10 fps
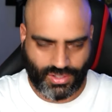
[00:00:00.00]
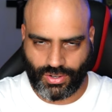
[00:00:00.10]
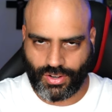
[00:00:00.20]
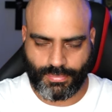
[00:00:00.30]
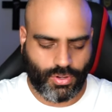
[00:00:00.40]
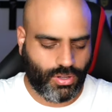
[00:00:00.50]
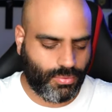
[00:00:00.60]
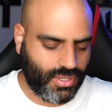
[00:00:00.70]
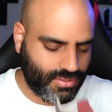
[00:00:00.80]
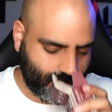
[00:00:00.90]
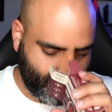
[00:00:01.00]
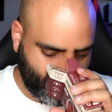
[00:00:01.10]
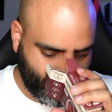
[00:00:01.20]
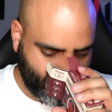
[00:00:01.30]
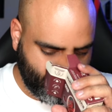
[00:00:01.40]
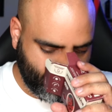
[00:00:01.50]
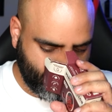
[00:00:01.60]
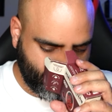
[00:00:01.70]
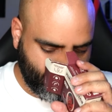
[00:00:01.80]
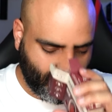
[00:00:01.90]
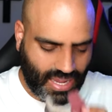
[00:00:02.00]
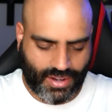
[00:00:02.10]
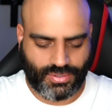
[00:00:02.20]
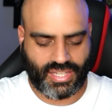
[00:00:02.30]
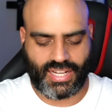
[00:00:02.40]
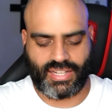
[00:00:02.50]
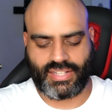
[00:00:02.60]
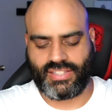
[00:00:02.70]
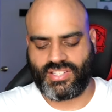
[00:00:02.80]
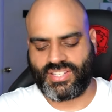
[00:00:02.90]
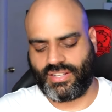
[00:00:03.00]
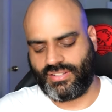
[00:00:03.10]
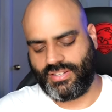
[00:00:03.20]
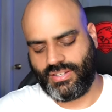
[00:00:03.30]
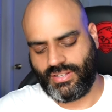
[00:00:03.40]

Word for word: Darth Maul one, I don't think I like this scent.